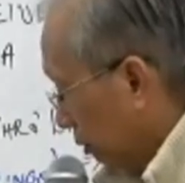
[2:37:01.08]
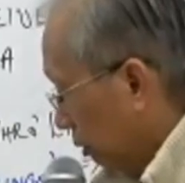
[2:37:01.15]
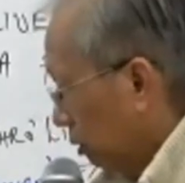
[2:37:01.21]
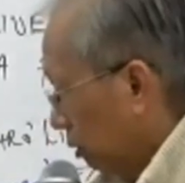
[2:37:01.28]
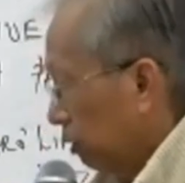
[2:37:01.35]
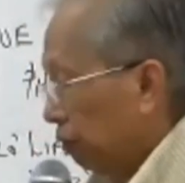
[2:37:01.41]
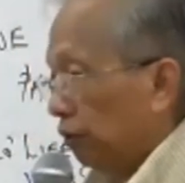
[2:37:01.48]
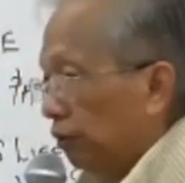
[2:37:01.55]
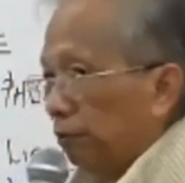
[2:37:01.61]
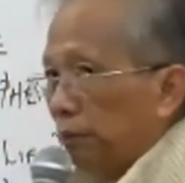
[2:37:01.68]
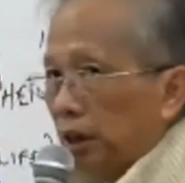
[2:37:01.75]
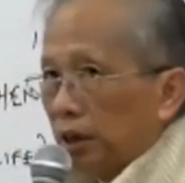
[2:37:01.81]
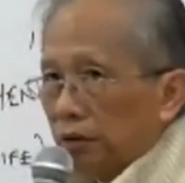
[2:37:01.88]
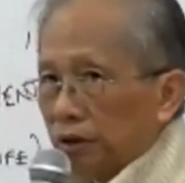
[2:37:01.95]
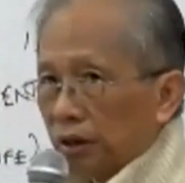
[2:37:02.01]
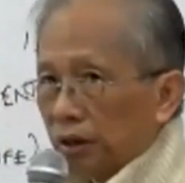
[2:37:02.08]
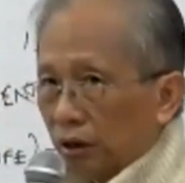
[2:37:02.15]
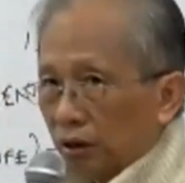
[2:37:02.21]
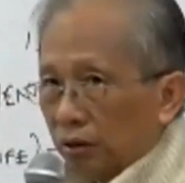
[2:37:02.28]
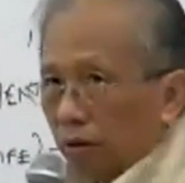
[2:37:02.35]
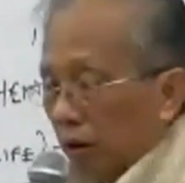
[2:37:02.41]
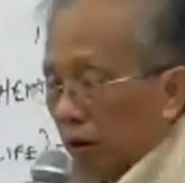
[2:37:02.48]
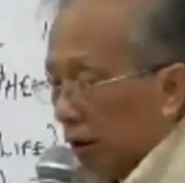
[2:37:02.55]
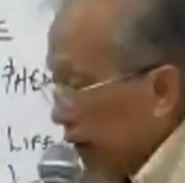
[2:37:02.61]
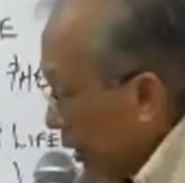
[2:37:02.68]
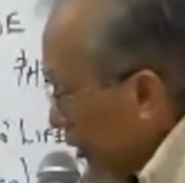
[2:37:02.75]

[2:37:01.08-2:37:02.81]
you're only familiar with thought.